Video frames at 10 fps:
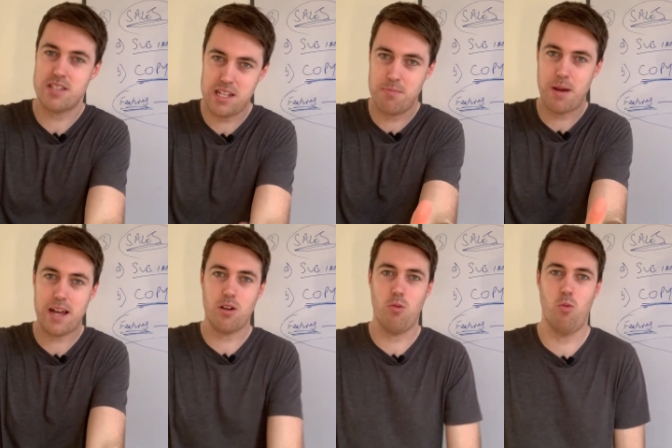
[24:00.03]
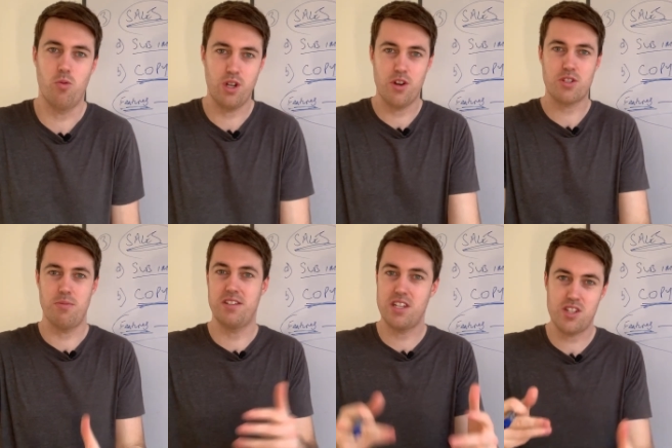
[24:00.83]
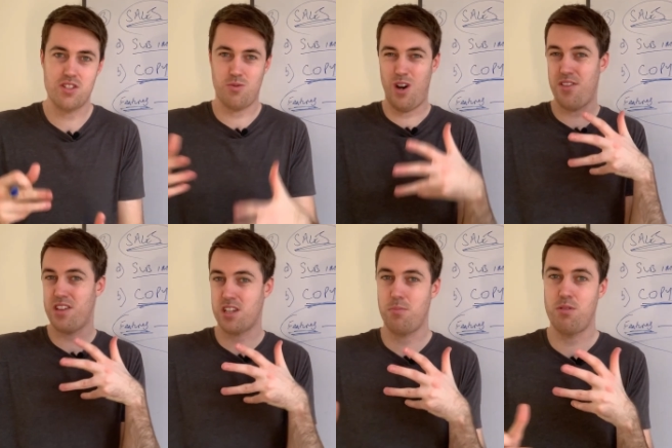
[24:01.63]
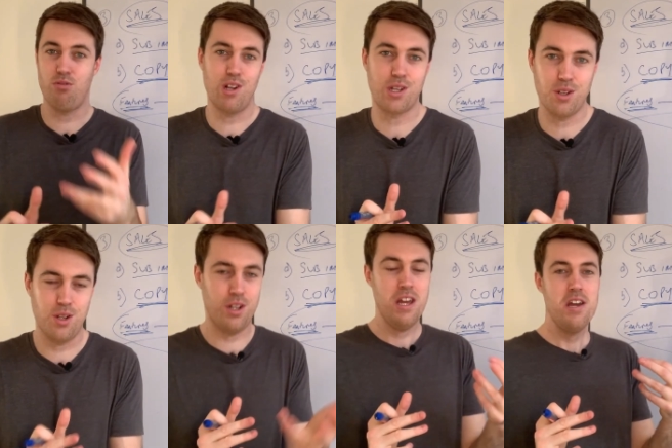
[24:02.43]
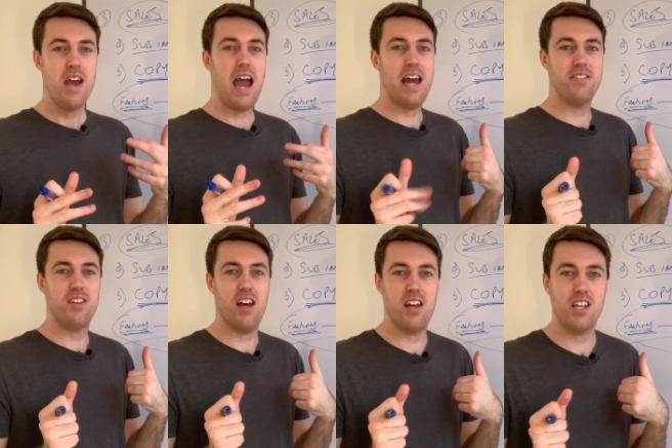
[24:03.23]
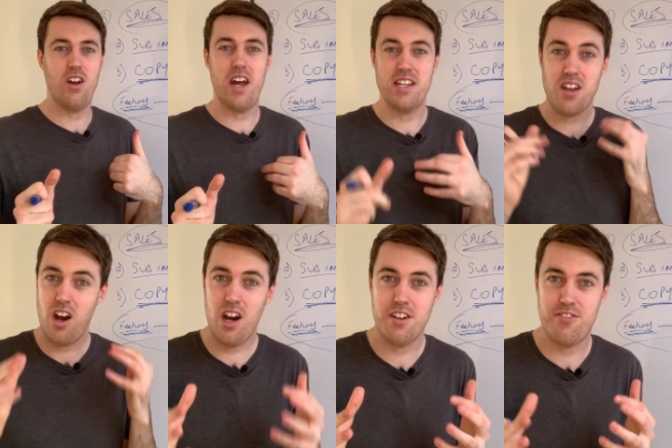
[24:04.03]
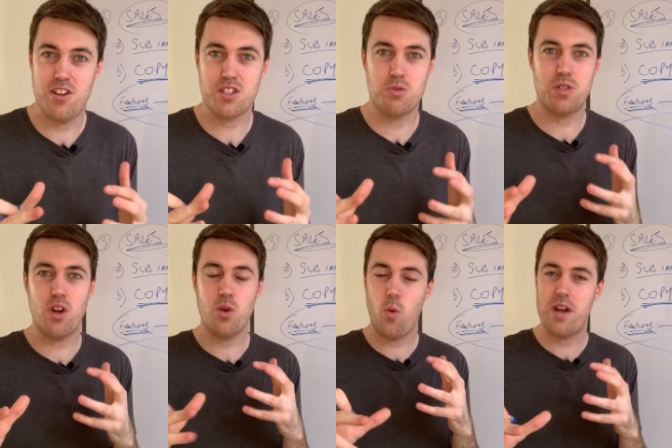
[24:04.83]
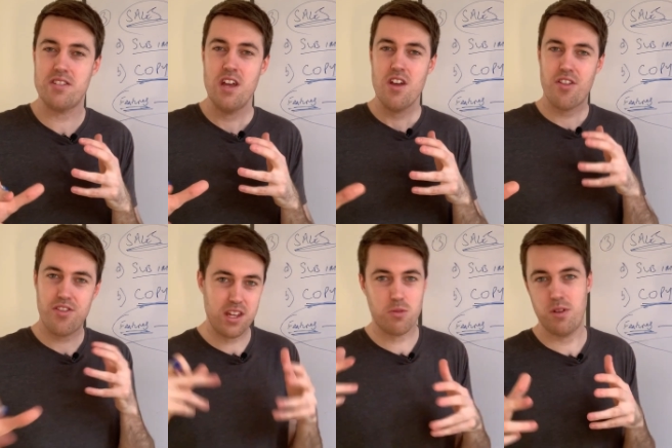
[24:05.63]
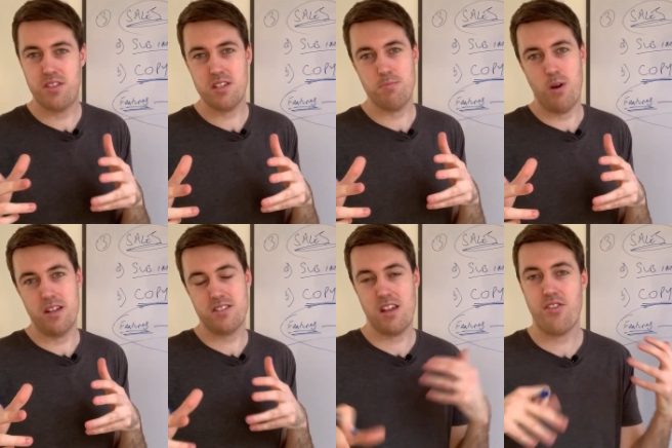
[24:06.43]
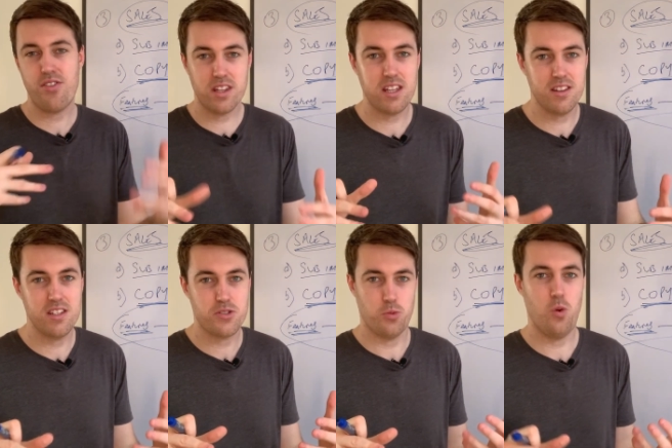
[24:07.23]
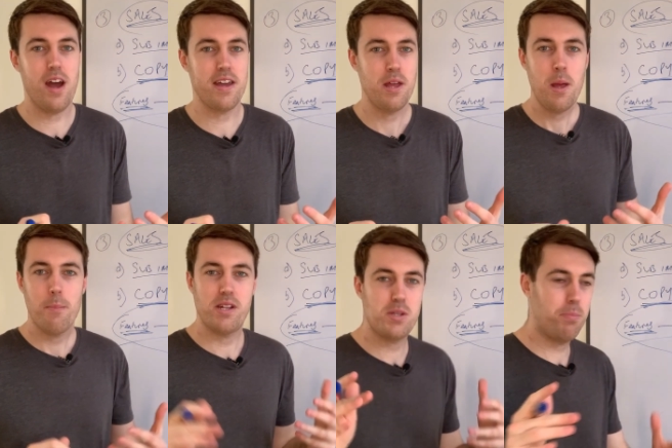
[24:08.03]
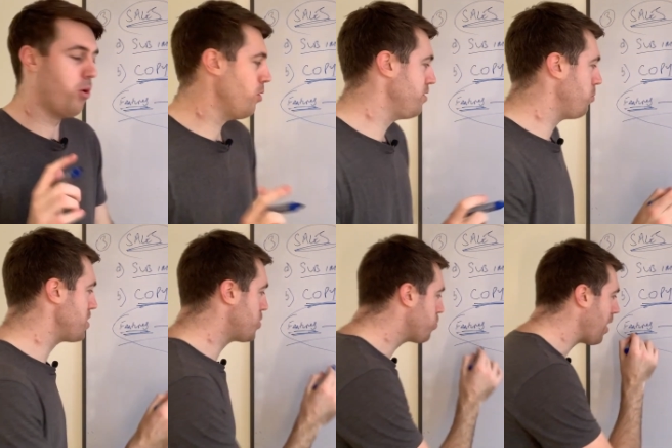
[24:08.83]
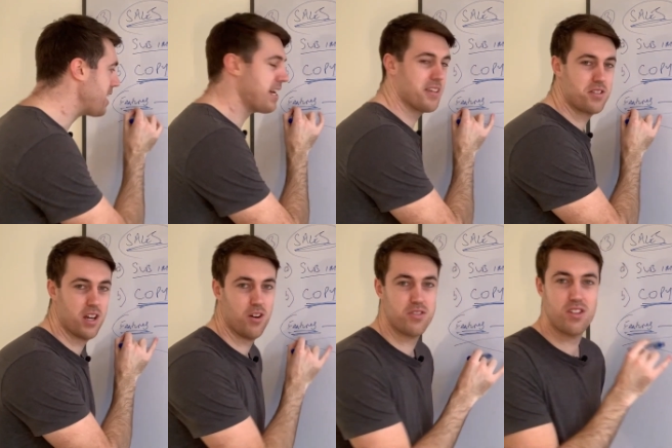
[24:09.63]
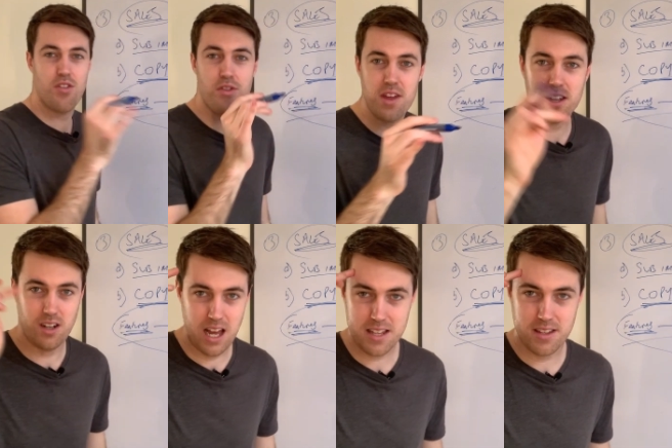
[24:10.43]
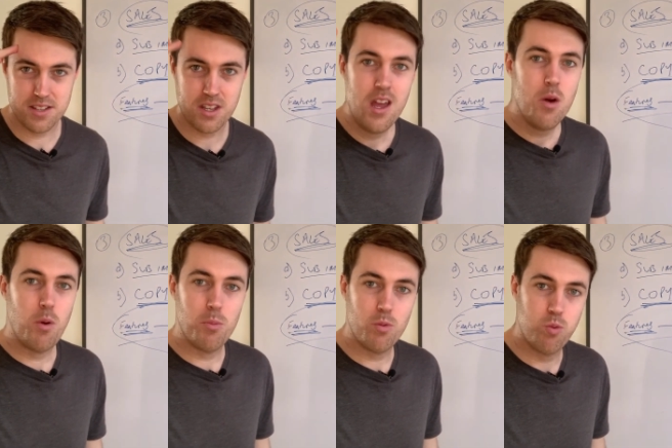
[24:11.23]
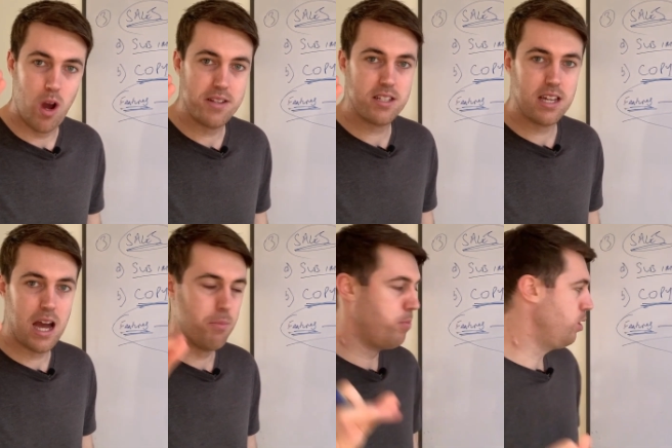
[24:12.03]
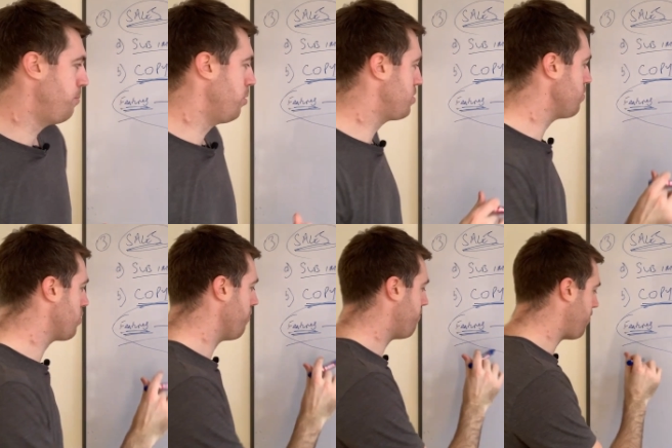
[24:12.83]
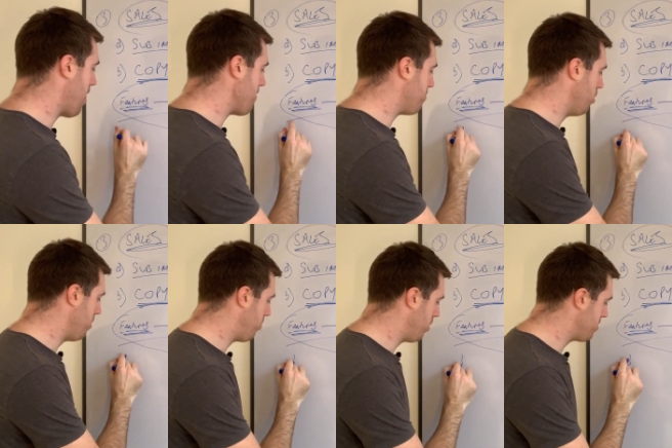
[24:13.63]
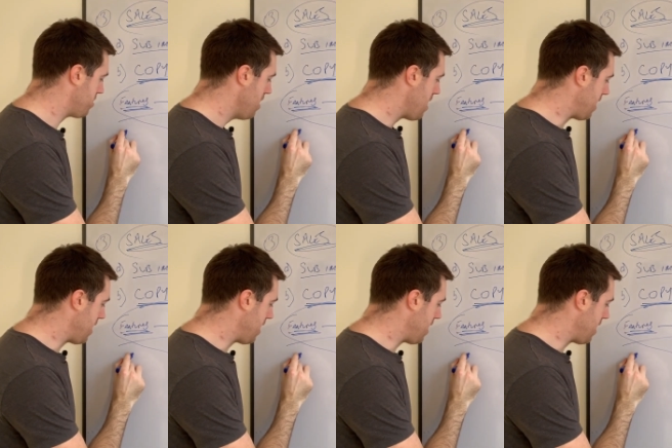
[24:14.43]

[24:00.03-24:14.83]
sending back, you know, some additions of what I think could be really good. And, uh, you know, and it's hard at first because we don't always think with this mindset, thinking this way. But it's important that we train ourselves to think like this when we're writing our bullet points. You've got five bullet points